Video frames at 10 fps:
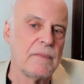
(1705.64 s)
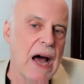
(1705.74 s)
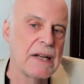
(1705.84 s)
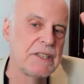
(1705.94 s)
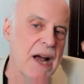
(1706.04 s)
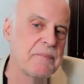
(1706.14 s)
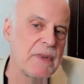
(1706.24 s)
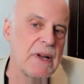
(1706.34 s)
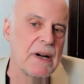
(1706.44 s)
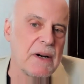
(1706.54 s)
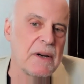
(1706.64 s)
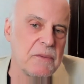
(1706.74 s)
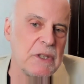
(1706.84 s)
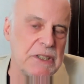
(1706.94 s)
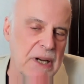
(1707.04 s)
i shop there
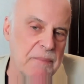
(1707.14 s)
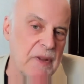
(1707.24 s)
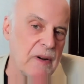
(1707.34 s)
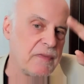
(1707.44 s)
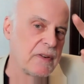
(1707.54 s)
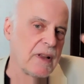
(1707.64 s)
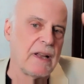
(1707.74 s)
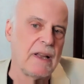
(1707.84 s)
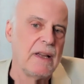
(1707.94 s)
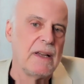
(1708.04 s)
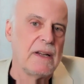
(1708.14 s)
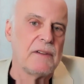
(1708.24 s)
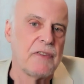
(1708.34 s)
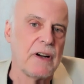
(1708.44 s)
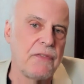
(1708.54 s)
we shop there for like
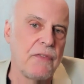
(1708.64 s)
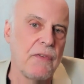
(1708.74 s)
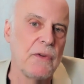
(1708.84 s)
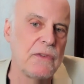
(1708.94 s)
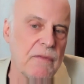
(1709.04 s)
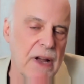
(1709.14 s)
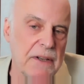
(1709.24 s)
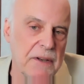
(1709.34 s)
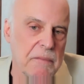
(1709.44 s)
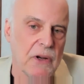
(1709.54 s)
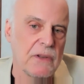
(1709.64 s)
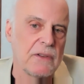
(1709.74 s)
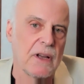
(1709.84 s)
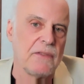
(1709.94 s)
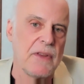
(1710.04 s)
fresh fruits and vegetables
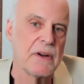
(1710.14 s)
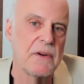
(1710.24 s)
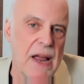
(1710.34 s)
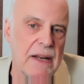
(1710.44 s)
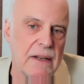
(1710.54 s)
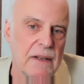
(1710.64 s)
because they're great.